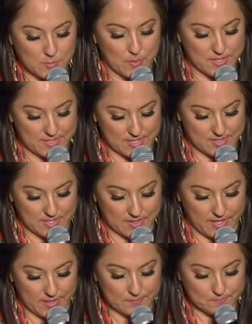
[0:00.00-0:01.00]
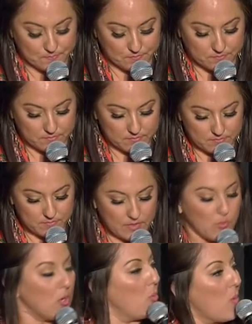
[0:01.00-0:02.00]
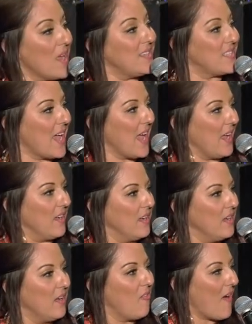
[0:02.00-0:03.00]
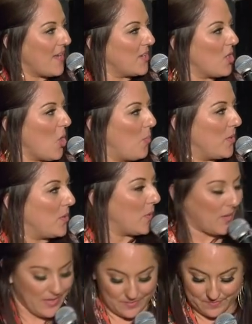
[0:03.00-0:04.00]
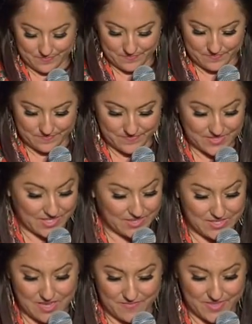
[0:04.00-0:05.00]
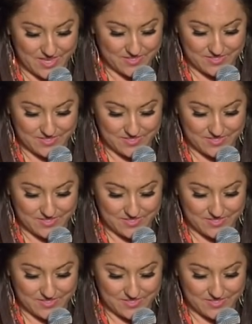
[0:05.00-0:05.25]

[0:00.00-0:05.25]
knocks persistently will one day find an open door. I love